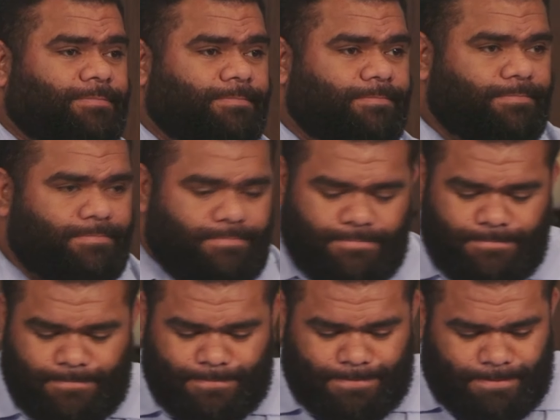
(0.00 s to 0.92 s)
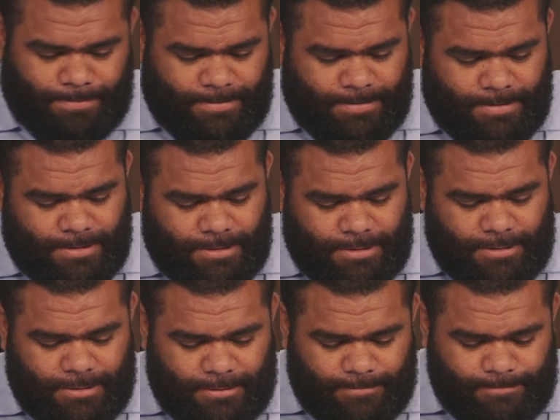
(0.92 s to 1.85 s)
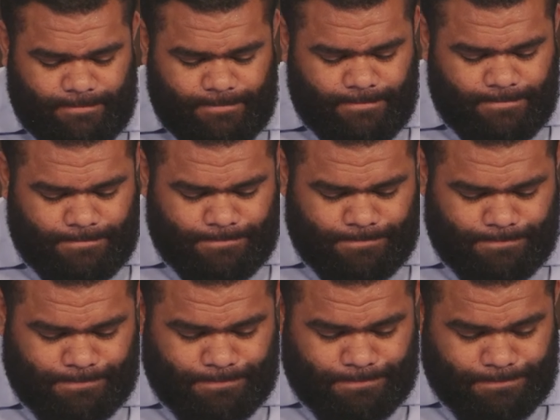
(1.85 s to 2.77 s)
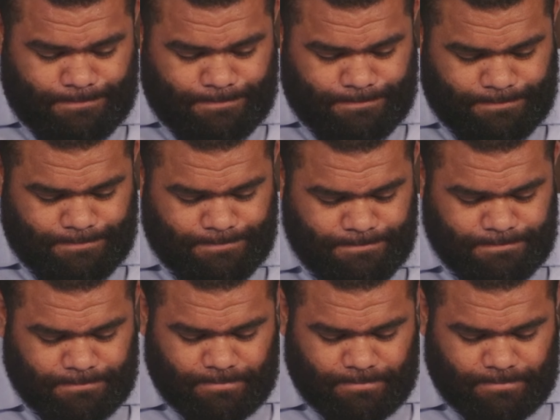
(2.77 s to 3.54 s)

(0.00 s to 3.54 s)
No one is speaking in this clip.